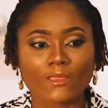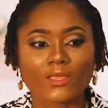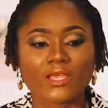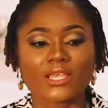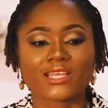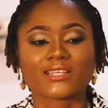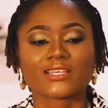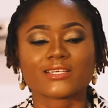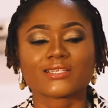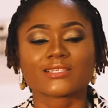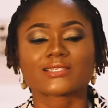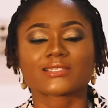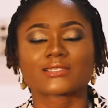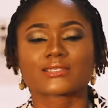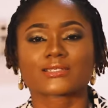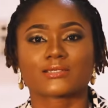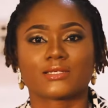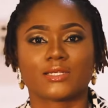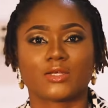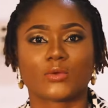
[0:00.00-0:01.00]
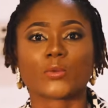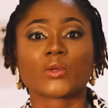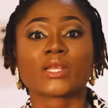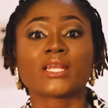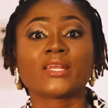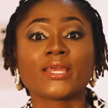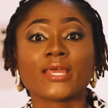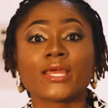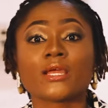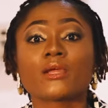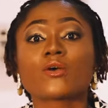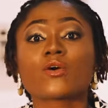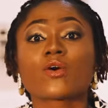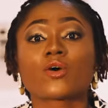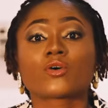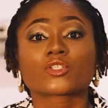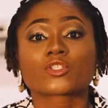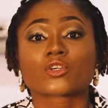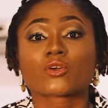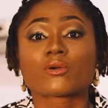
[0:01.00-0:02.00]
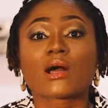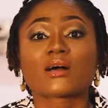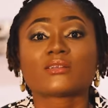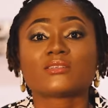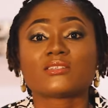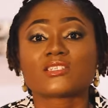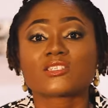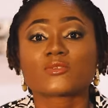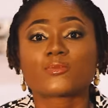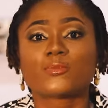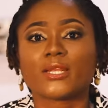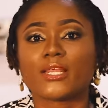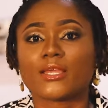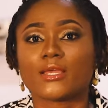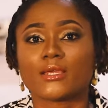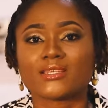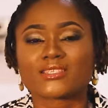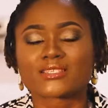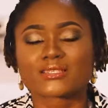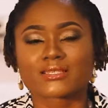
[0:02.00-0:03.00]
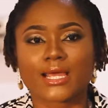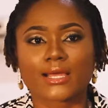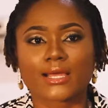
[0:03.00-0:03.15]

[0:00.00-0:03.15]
It is really a cultural display. It's